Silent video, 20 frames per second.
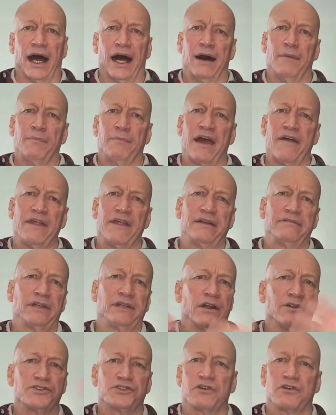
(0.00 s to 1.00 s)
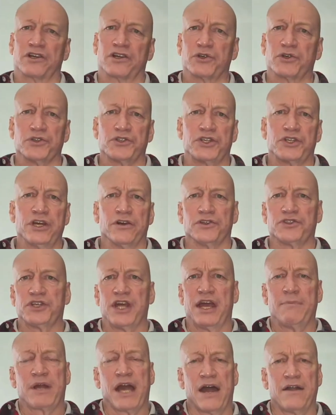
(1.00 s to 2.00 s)
And then, structural
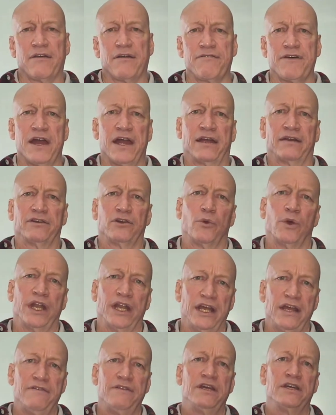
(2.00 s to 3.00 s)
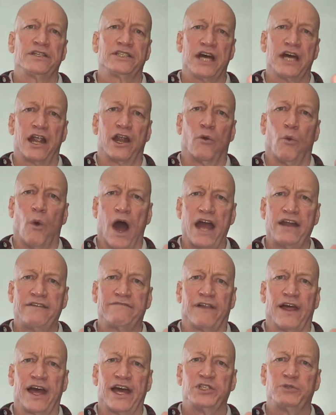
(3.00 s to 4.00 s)
steel, same kind of thing. Do we need the entire
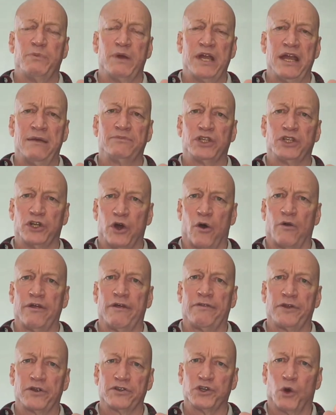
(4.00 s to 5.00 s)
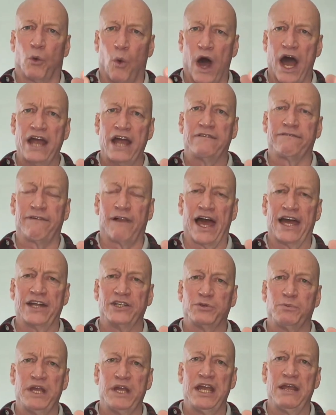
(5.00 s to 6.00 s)
wide flange beam to know that there's a wide
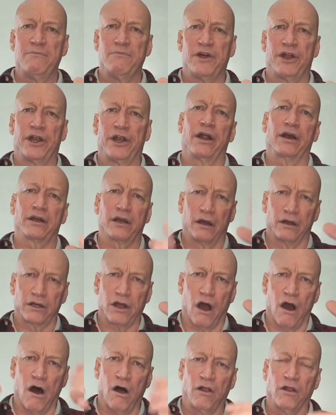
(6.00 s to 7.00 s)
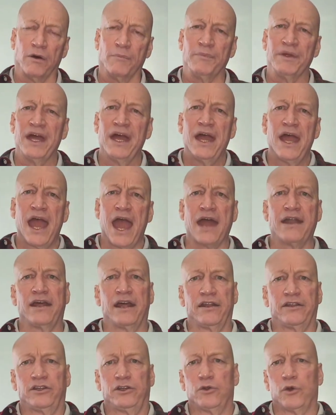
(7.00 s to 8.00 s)
flange beam there, a column?
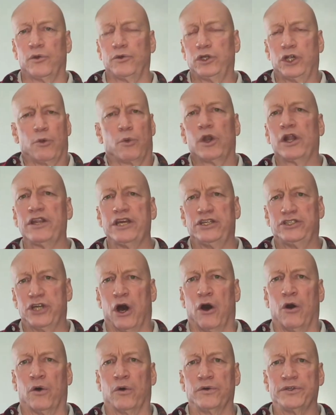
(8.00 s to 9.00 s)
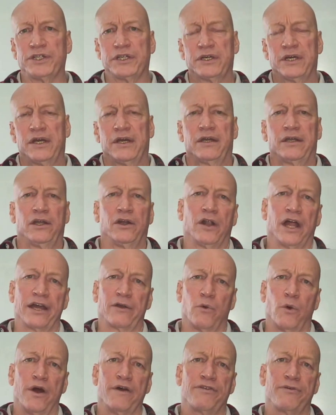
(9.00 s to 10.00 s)
And you really don't.
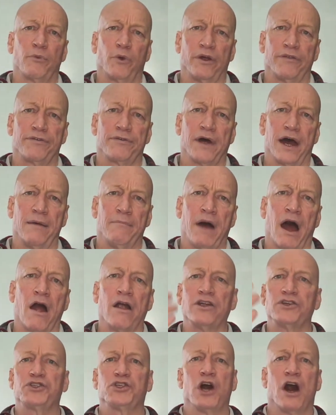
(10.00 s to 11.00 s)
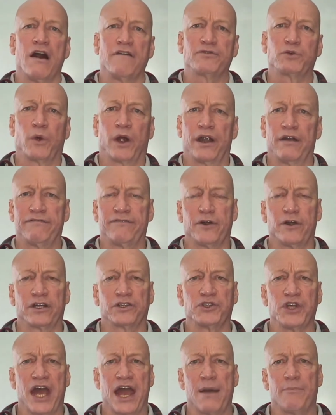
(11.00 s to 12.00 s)
Like with our software,
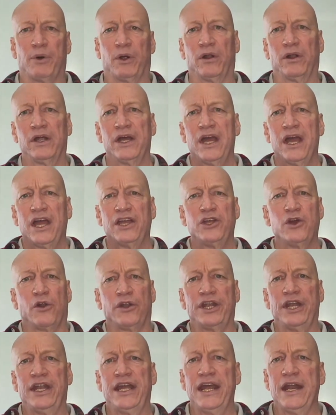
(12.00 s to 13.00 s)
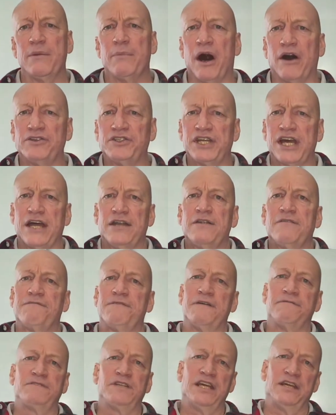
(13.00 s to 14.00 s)
for example, you only need about 10
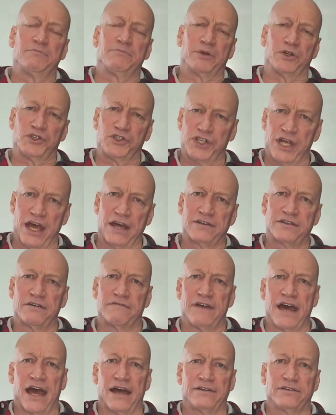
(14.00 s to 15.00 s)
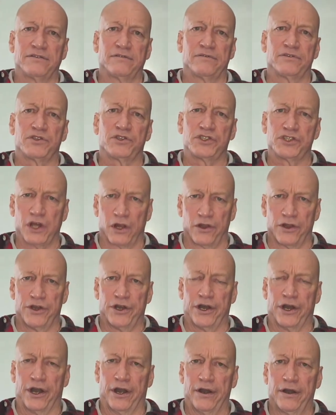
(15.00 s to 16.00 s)
to 15% of that
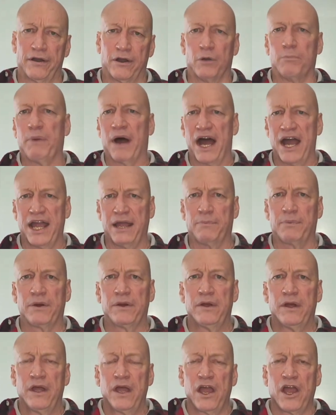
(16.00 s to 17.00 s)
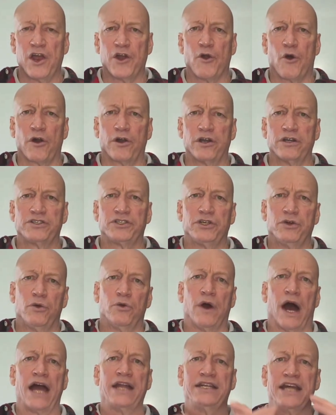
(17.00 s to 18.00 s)
cylinder or pipe in order
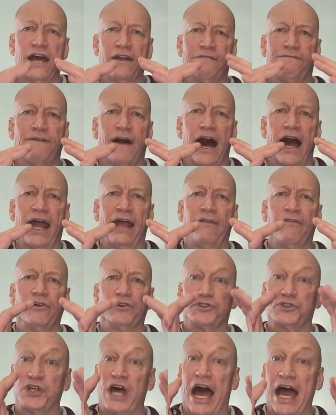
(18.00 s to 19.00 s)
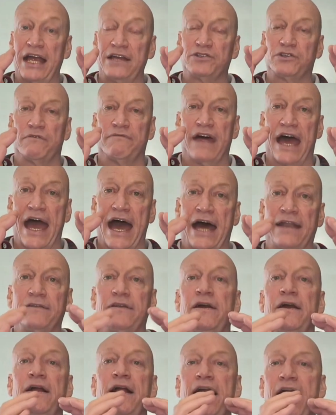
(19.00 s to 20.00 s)
to identify the size of
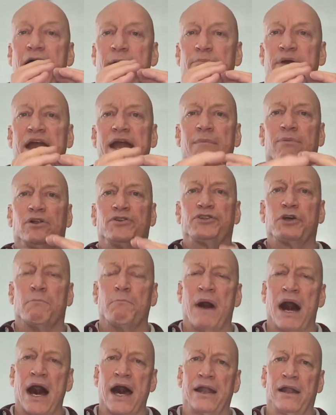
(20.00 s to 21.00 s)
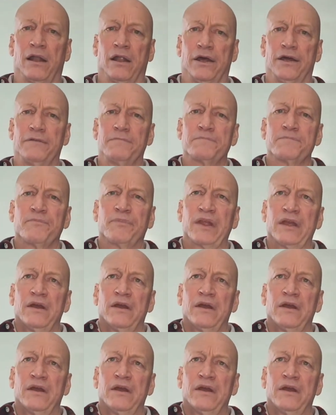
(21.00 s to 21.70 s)
that and be able to model it.